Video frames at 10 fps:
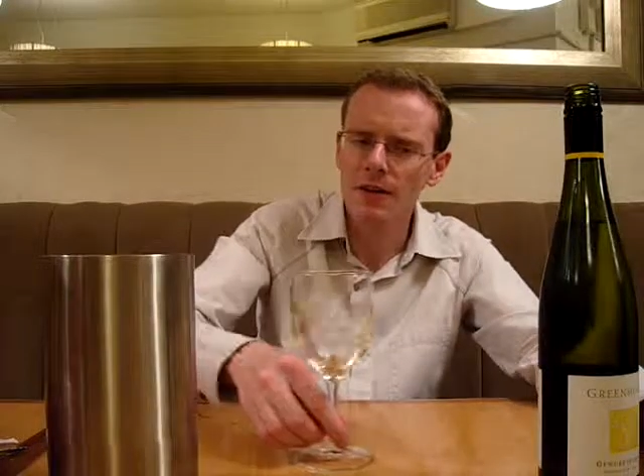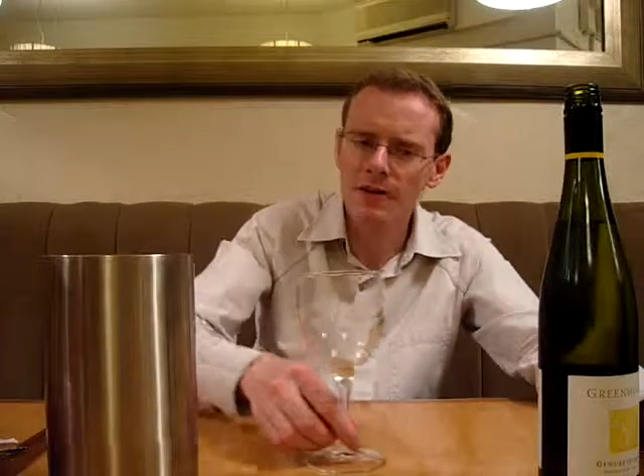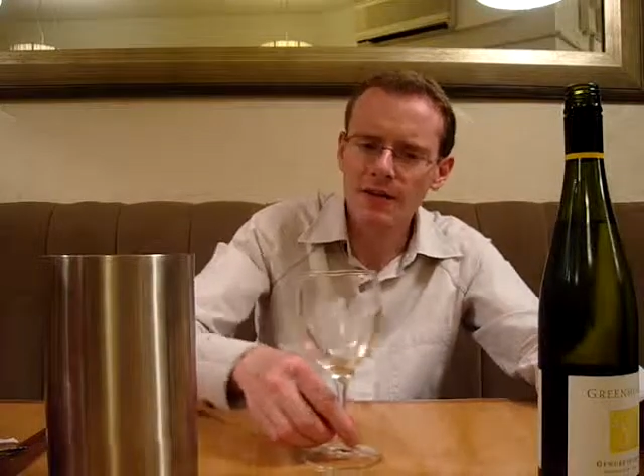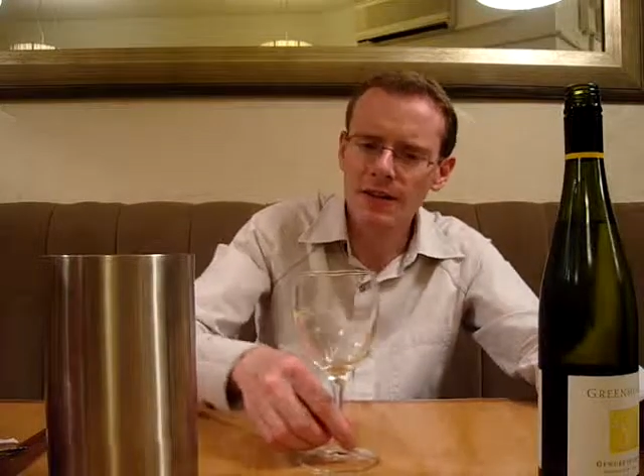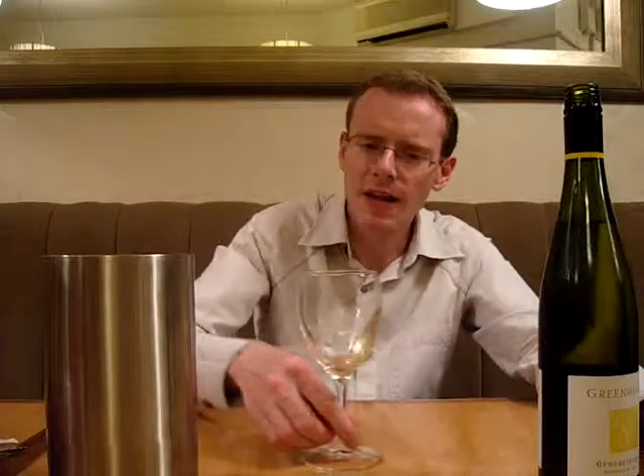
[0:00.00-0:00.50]

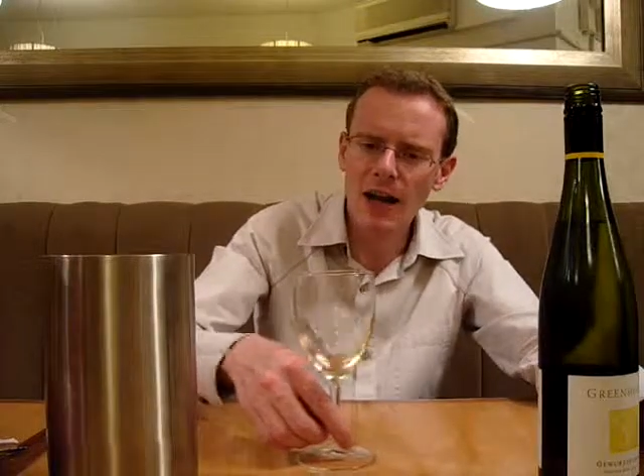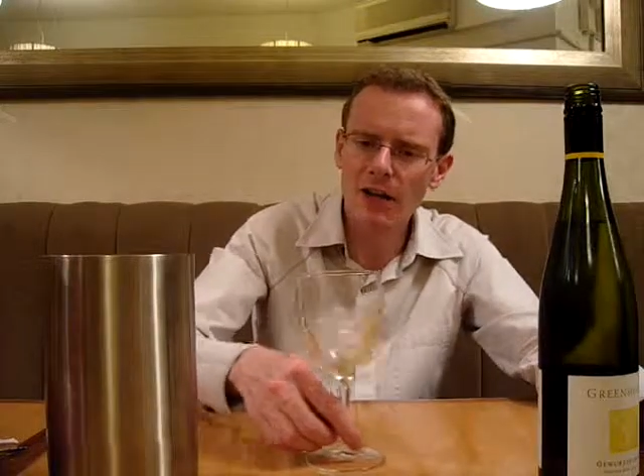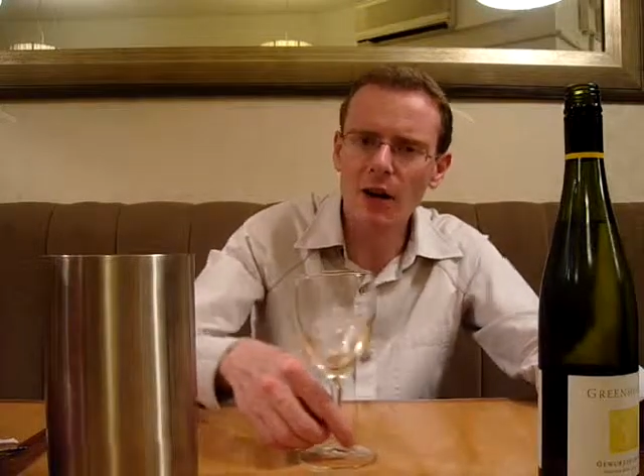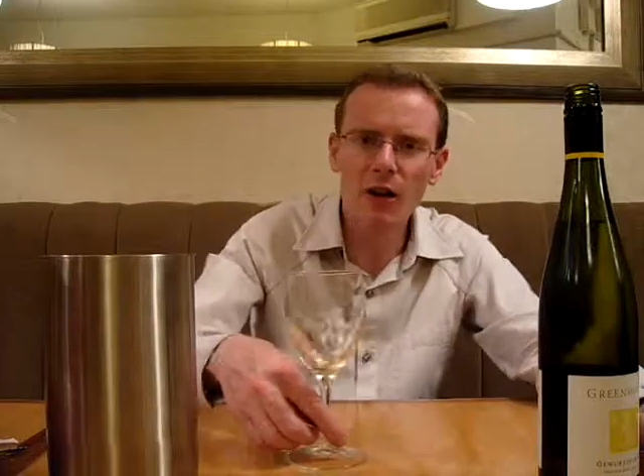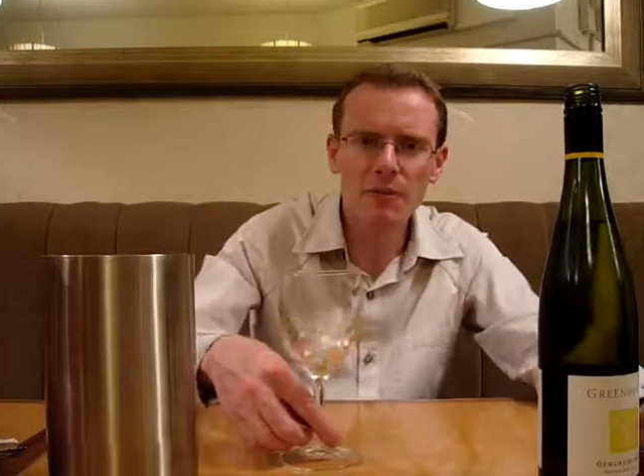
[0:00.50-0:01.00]
the
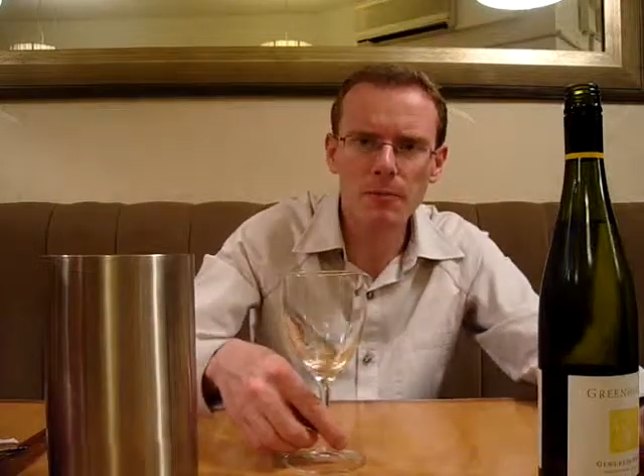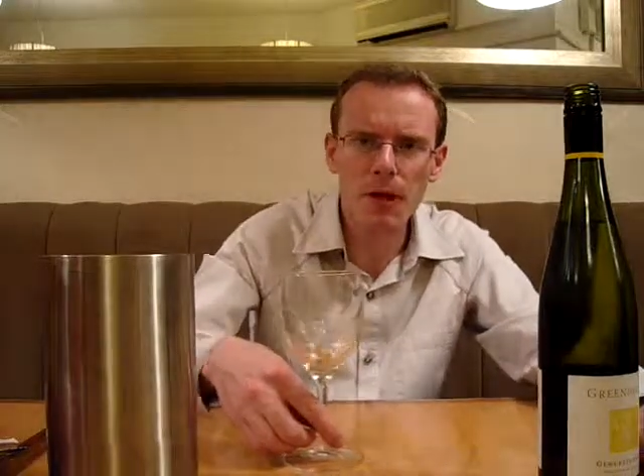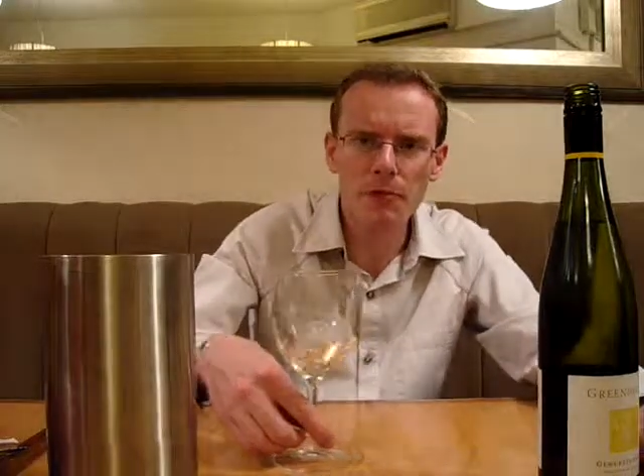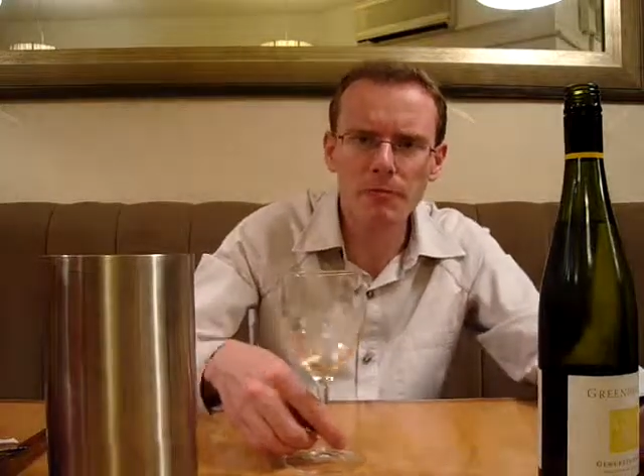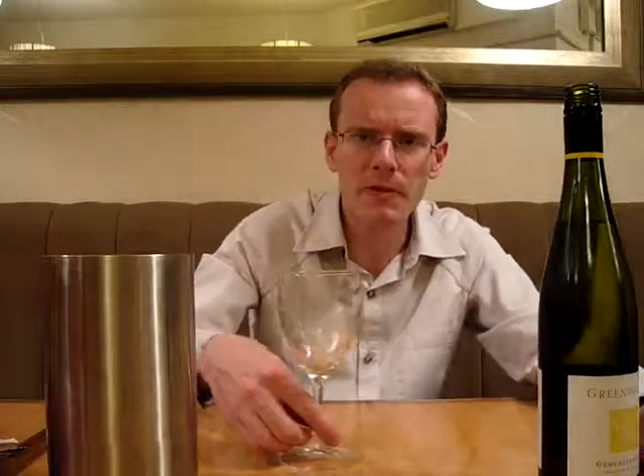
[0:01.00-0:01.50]
alcohol isn't
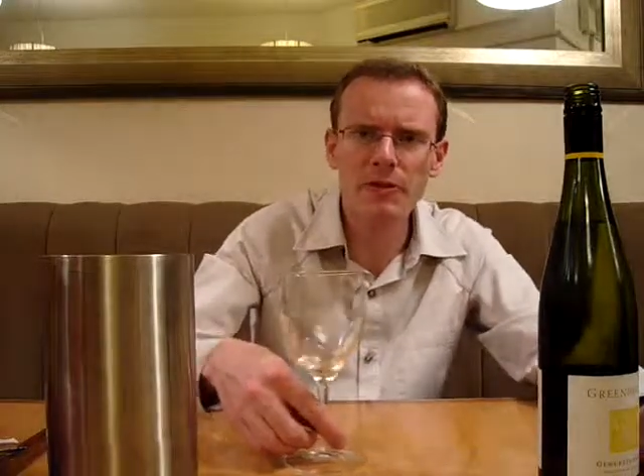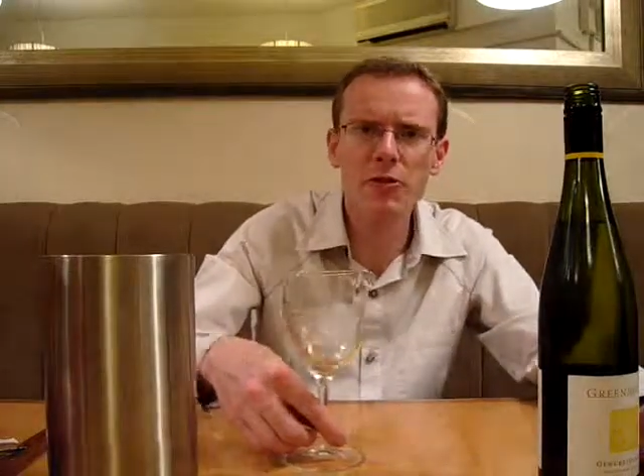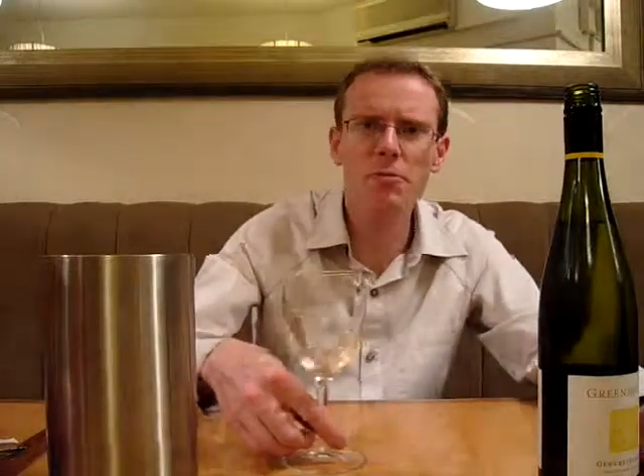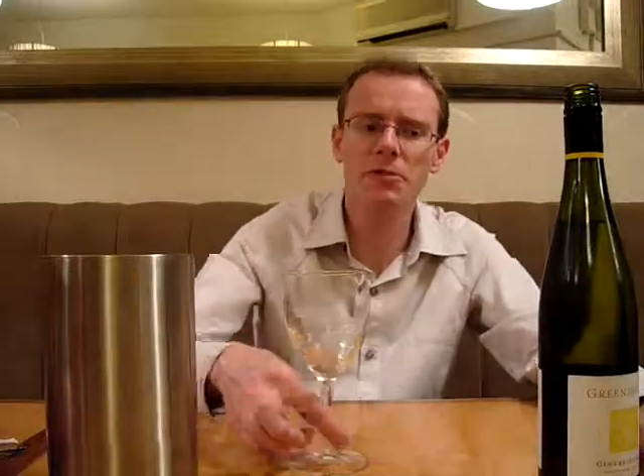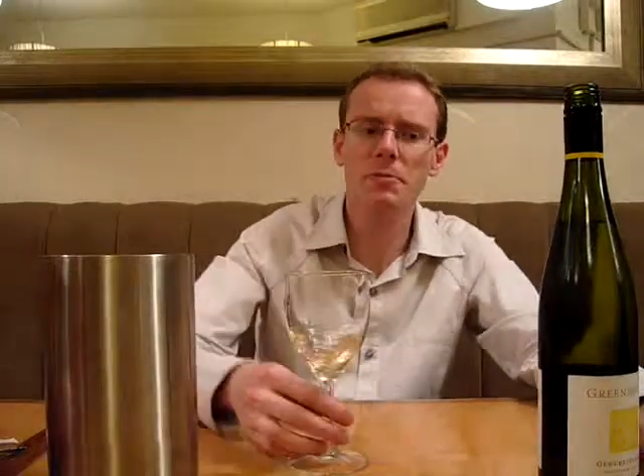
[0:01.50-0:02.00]
bothering me too
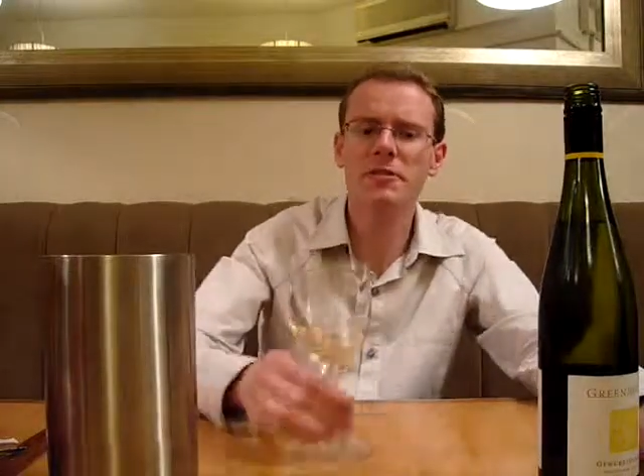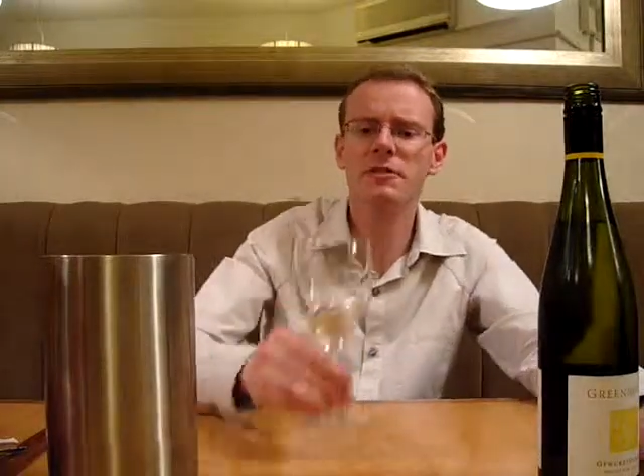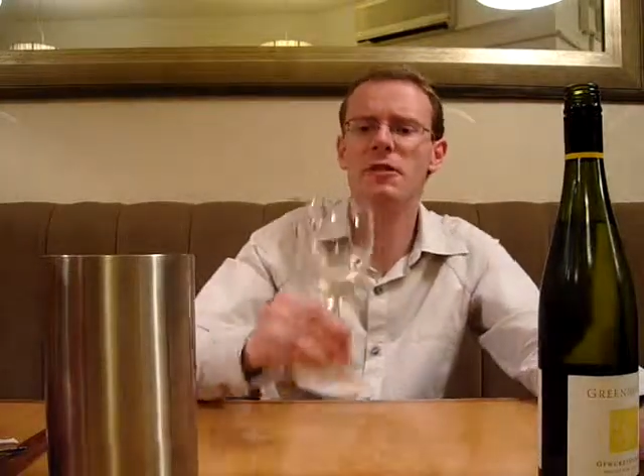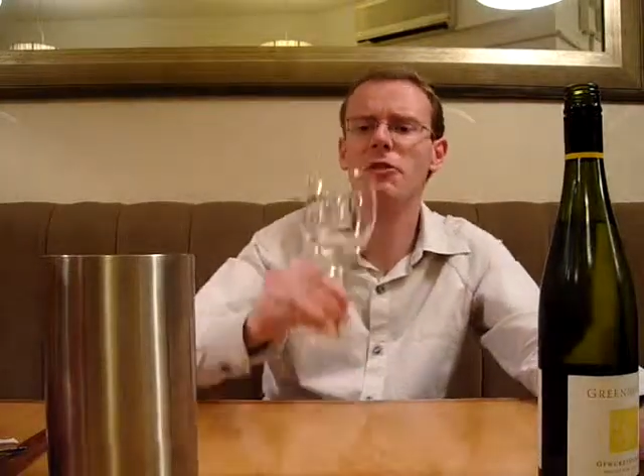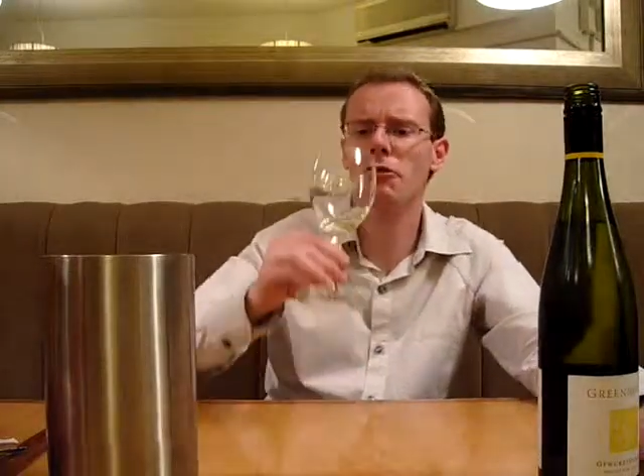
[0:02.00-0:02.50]
much, but still
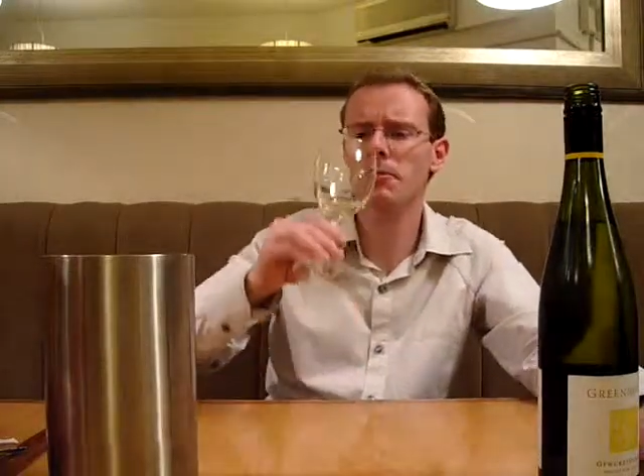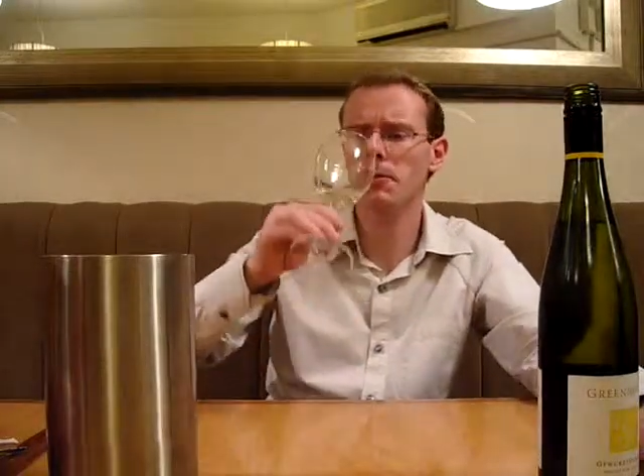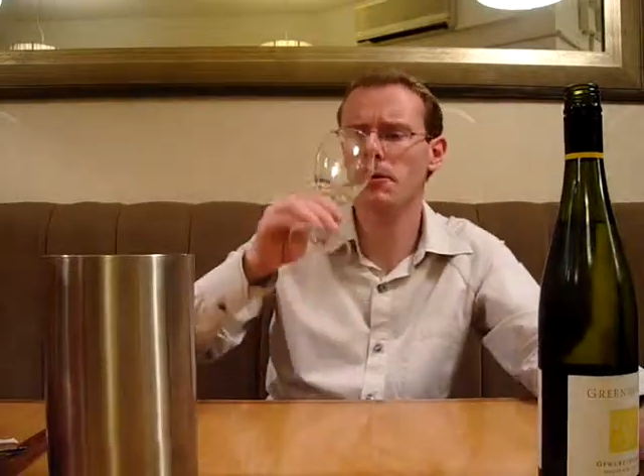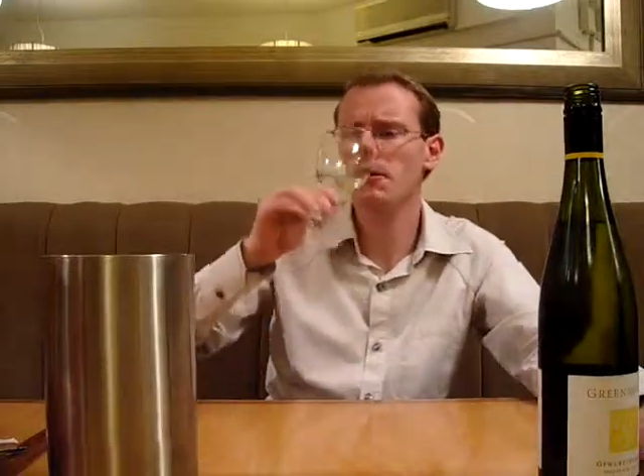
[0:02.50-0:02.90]
noticeable.